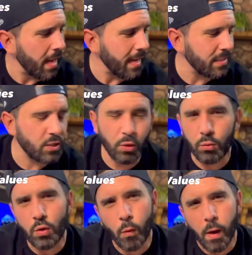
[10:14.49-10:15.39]
I
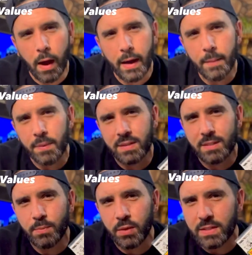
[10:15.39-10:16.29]
don't know why, but
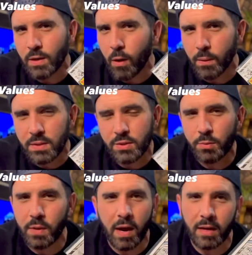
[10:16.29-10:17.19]
this book is always
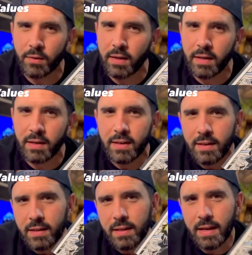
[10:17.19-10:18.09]
super high grade
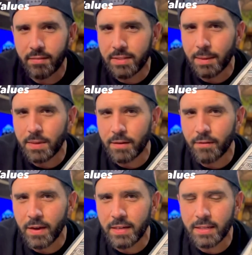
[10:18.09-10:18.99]
every time that I
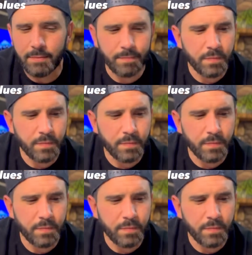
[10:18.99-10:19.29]
find it.